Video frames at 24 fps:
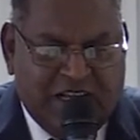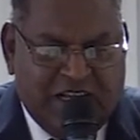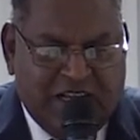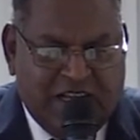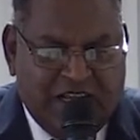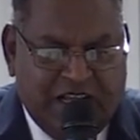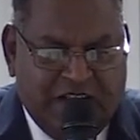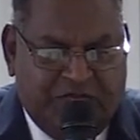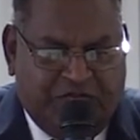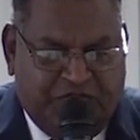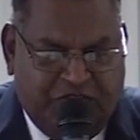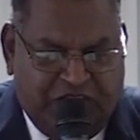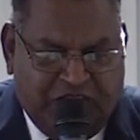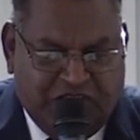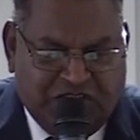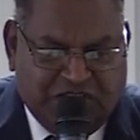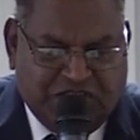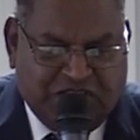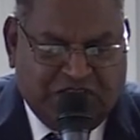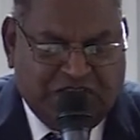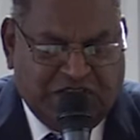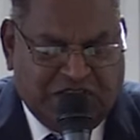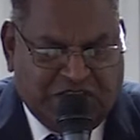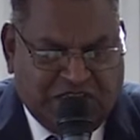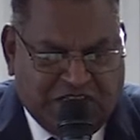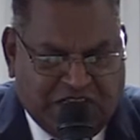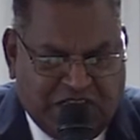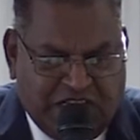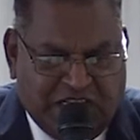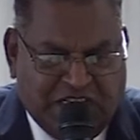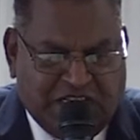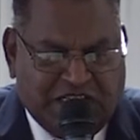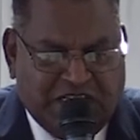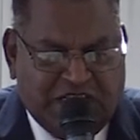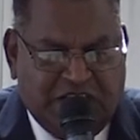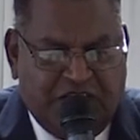Ephesians
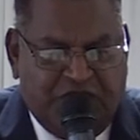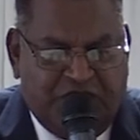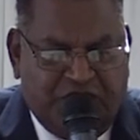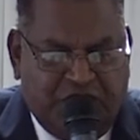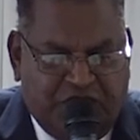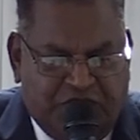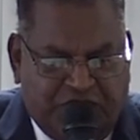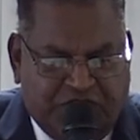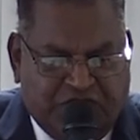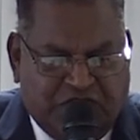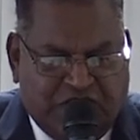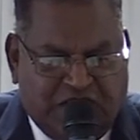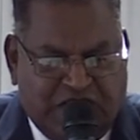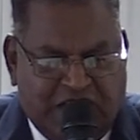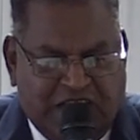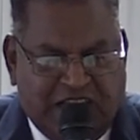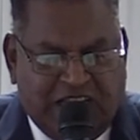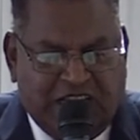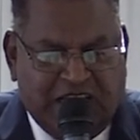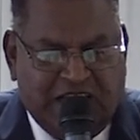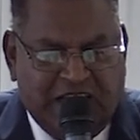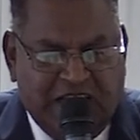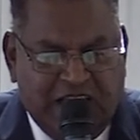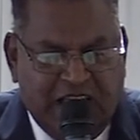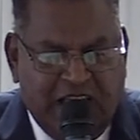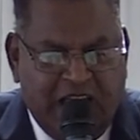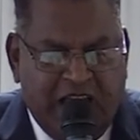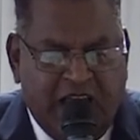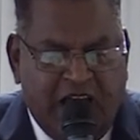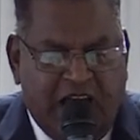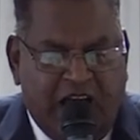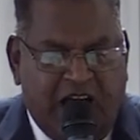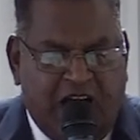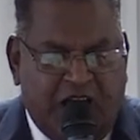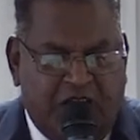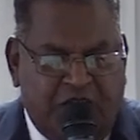6:15.
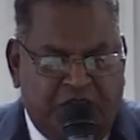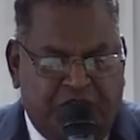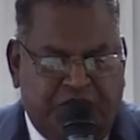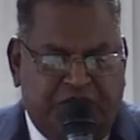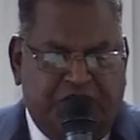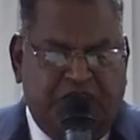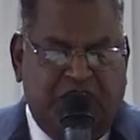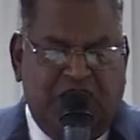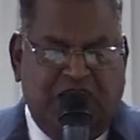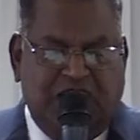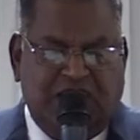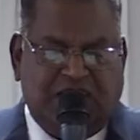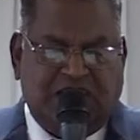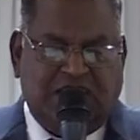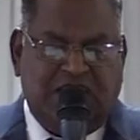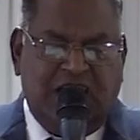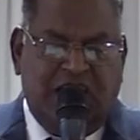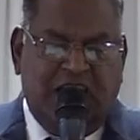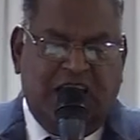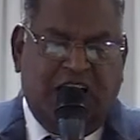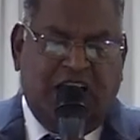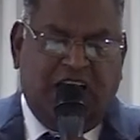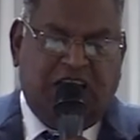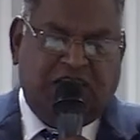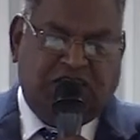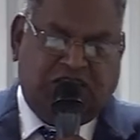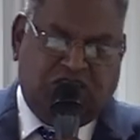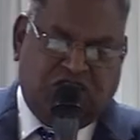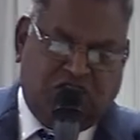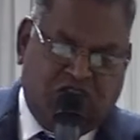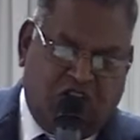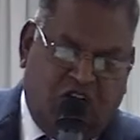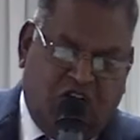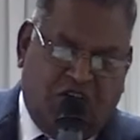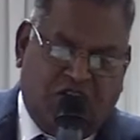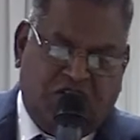Our feet are
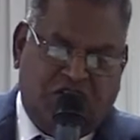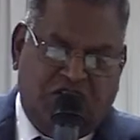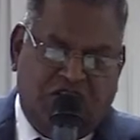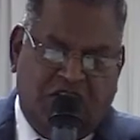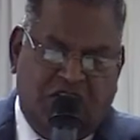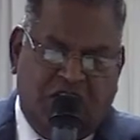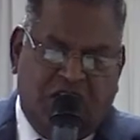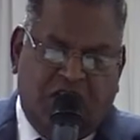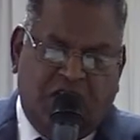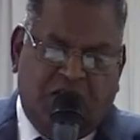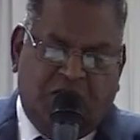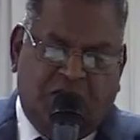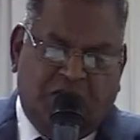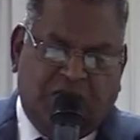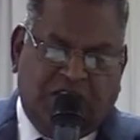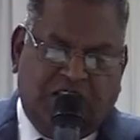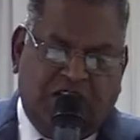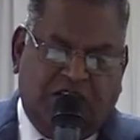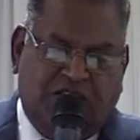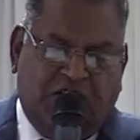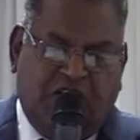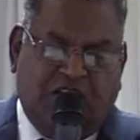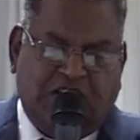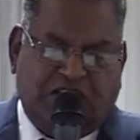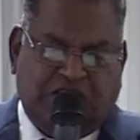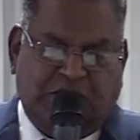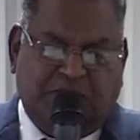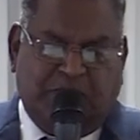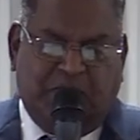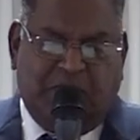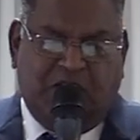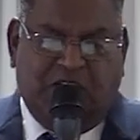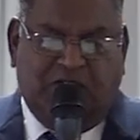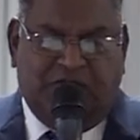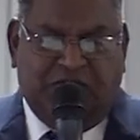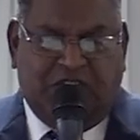shod with the
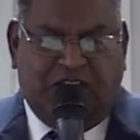gospel of